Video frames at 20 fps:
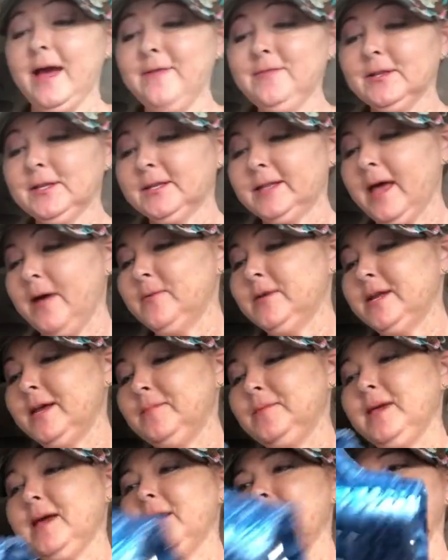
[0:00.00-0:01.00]
I haven't looked that one
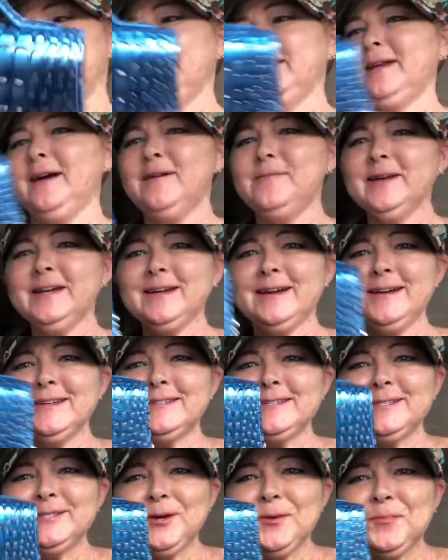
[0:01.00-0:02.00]
up yet, but oh my gosh,
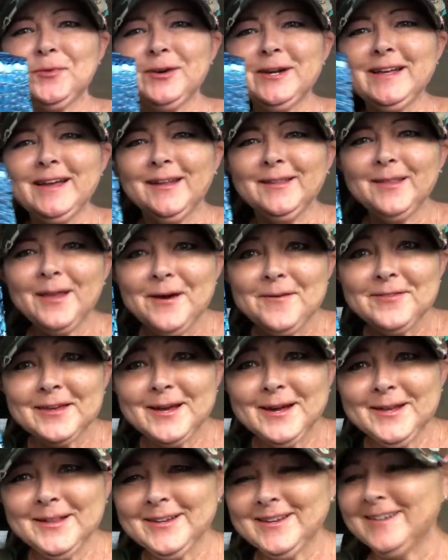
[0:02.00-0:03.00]
it's so pretty. I love the
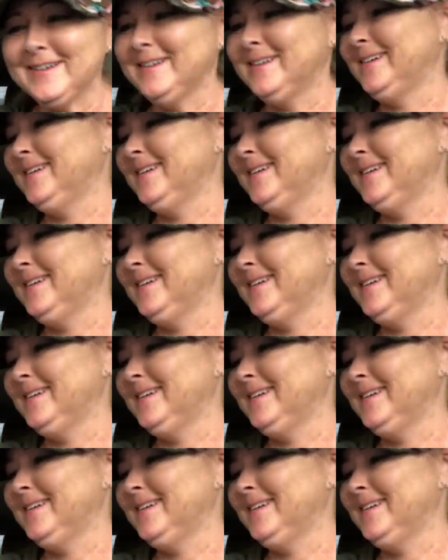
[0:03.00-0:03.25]
color.